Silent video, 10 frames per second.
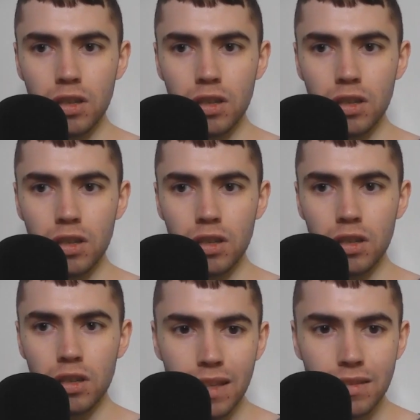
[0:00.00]
hits
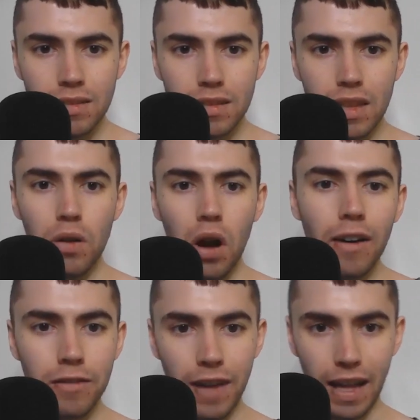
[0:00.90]
their
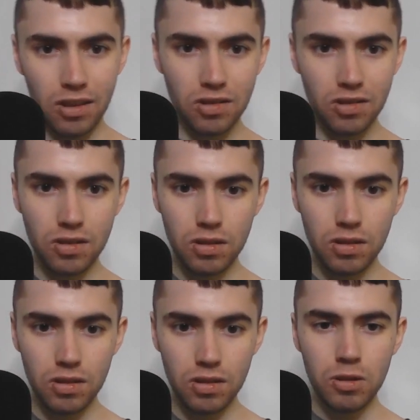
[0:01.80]
offense
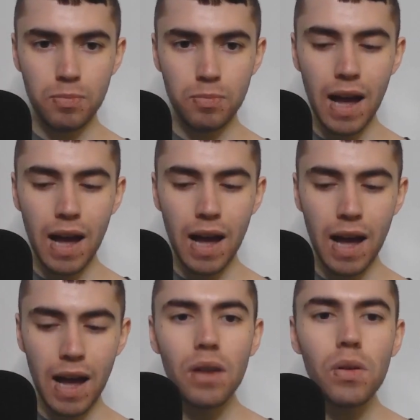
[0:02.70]
by
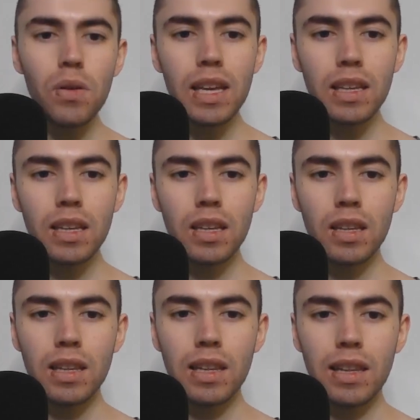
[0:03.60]
allowing
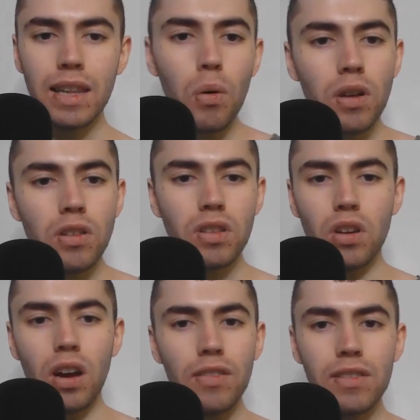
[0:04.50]
less points so the
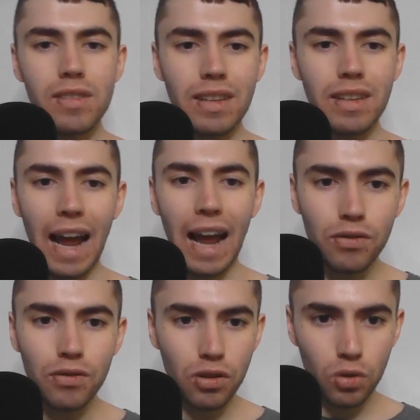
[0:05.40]
offense doesn't have to
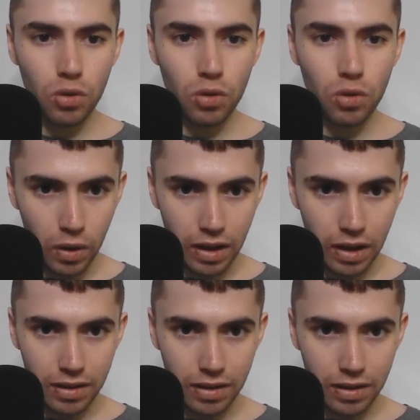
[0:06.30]
score 40 all the
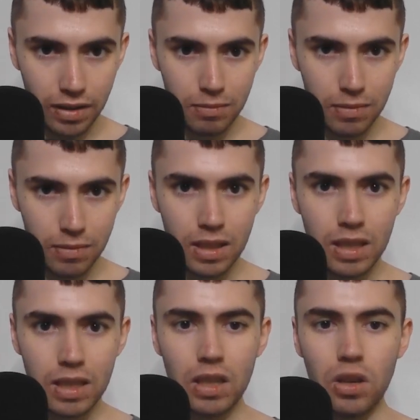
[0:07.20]
time.
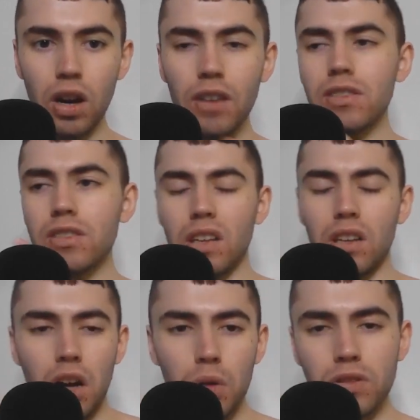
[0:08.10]
The offense can
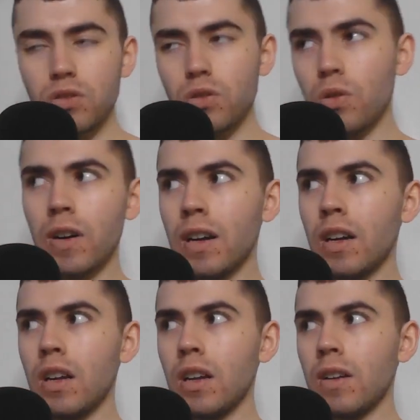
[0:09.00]
go and score
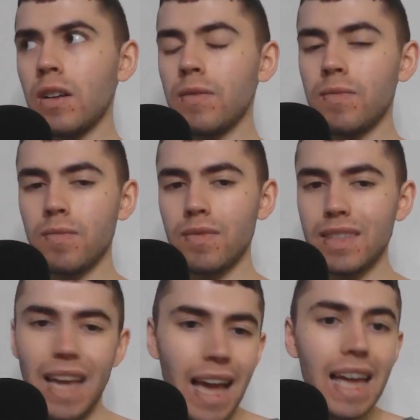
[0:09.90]

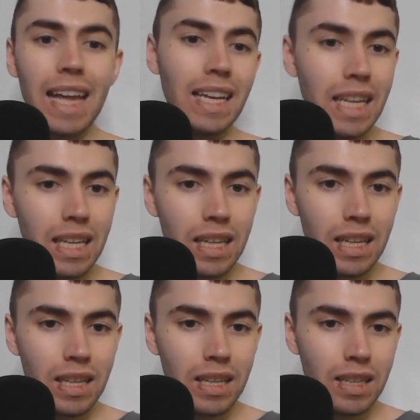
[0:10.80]
10,
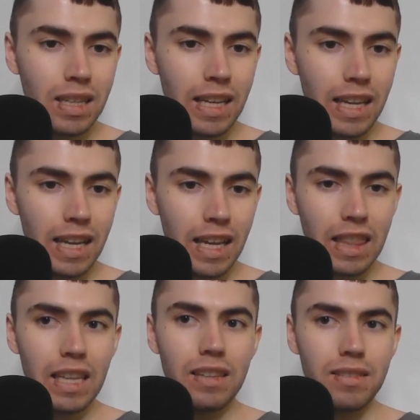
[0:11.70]
and
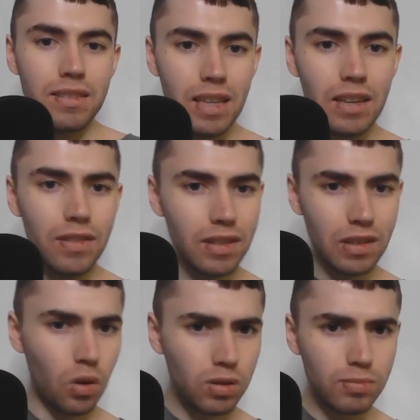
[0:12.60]
the defense can
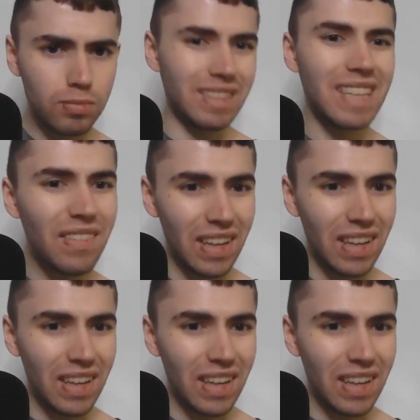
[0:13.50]
hold them to 7.